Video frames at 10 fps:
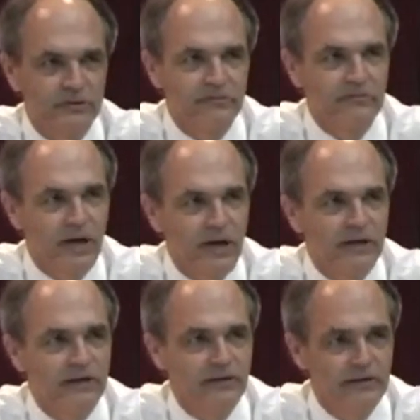
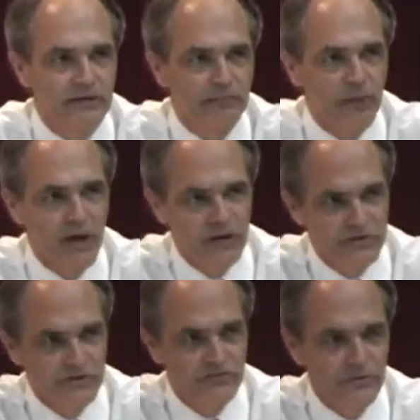define the
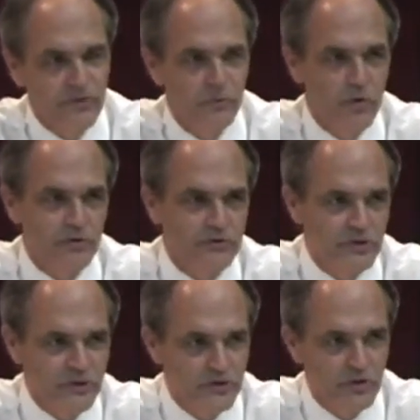policy framework,
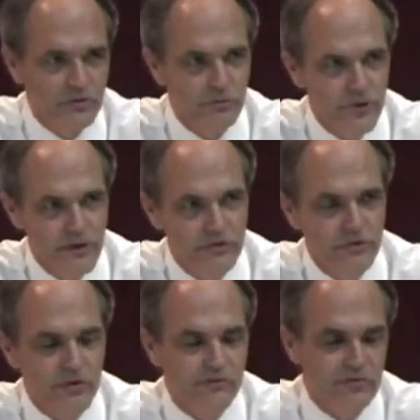the legal and
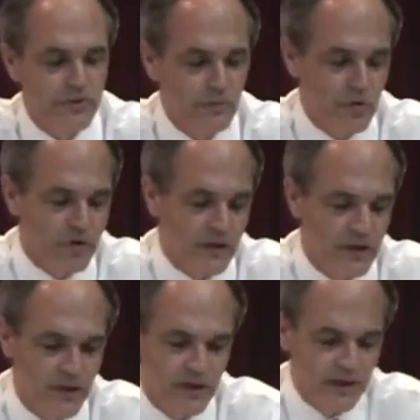regulatory framework,
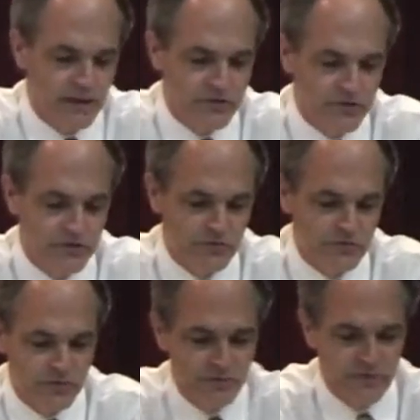uh, to do
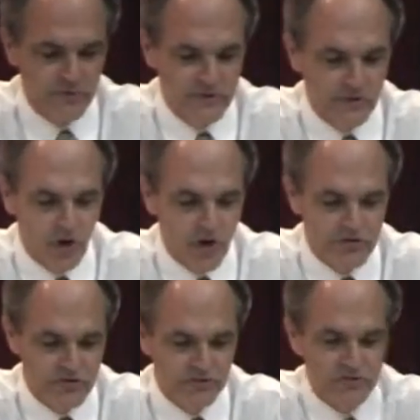some of the
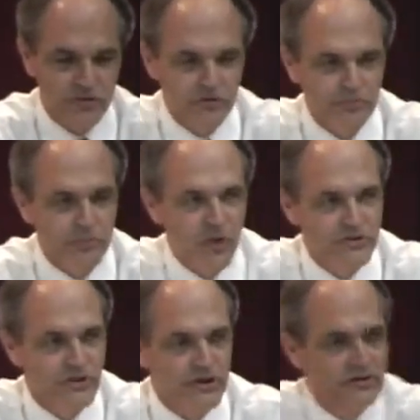large infrastructure
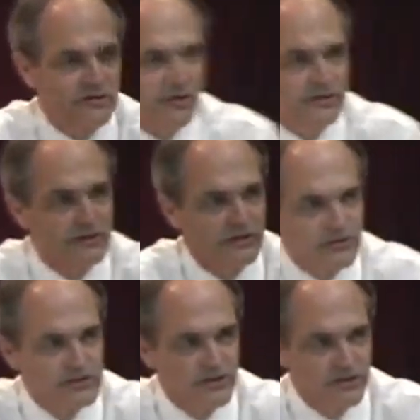projects that the
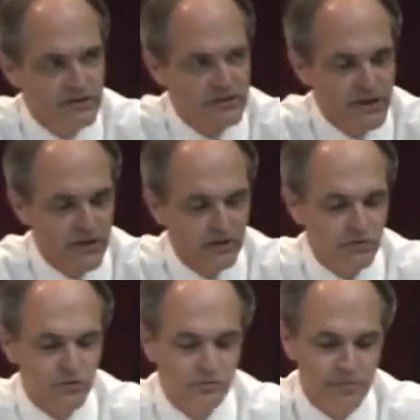cities can't
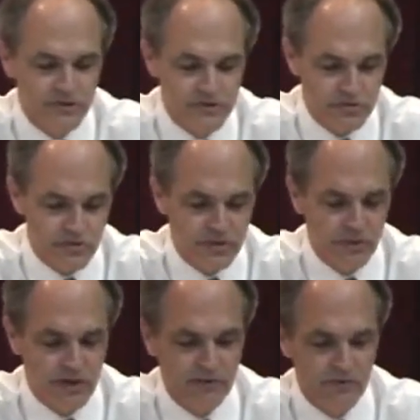do. But certainly
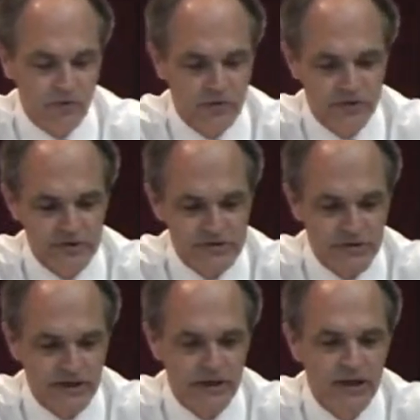what I've learned is
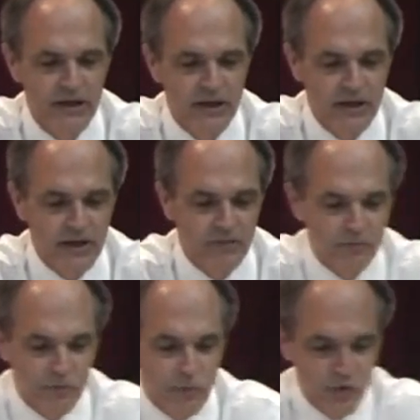that
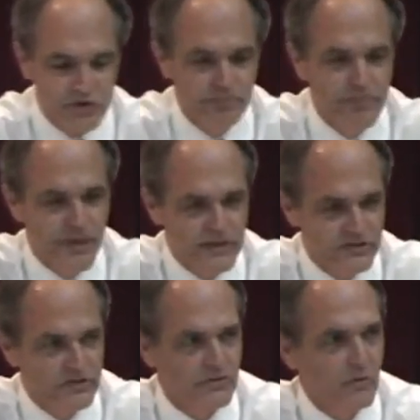works
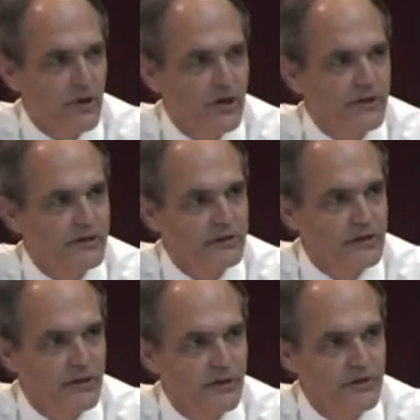best when
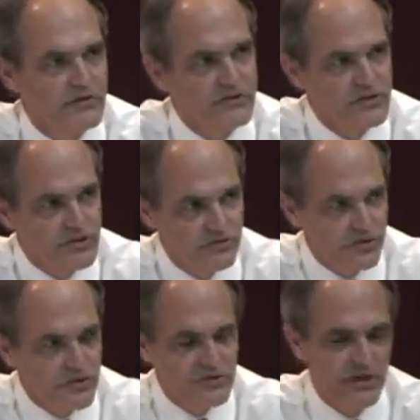there's
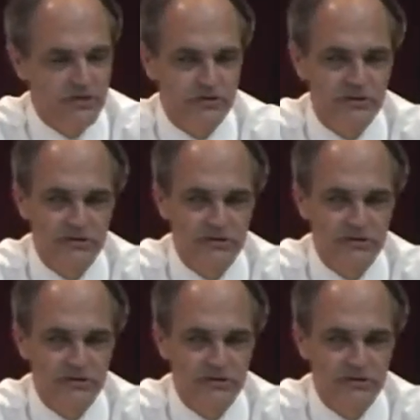decentralization